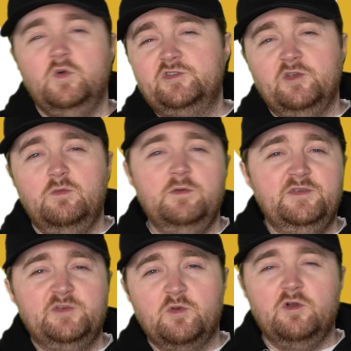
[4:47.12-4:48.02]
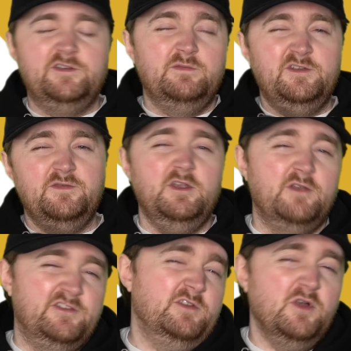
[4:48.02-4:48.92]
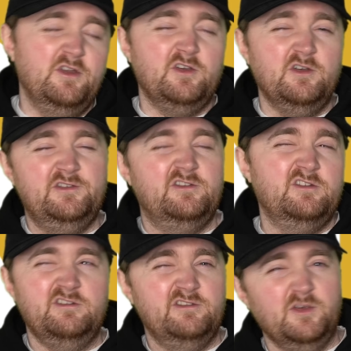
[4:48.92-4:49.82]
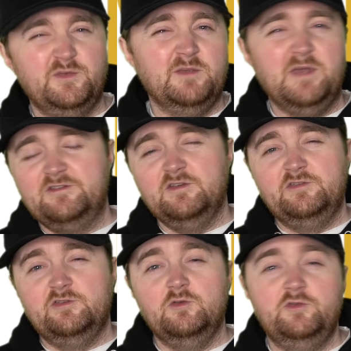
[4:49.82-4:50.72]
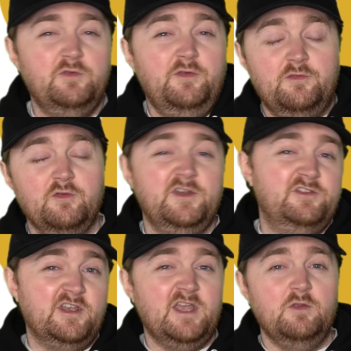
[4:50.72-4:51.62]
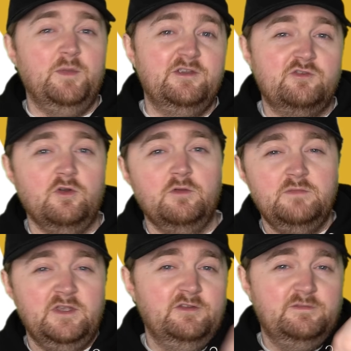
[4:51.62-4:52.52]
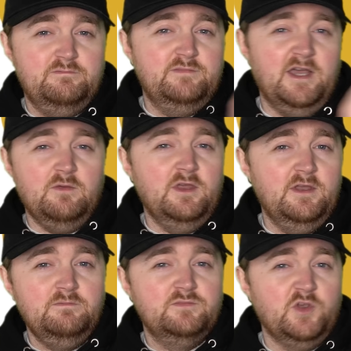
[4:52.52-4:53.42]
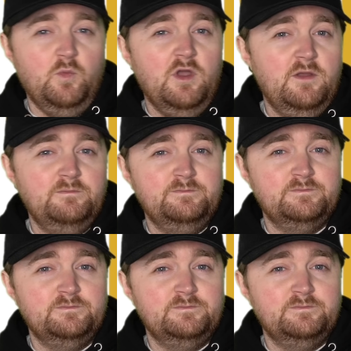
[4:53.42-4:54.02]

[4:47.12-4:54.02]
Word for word: Also, I wouldn't be surprised if this video gets demonetized just because of the subject matter, so do feel free to check out the Patreon, it's down there, somewhere.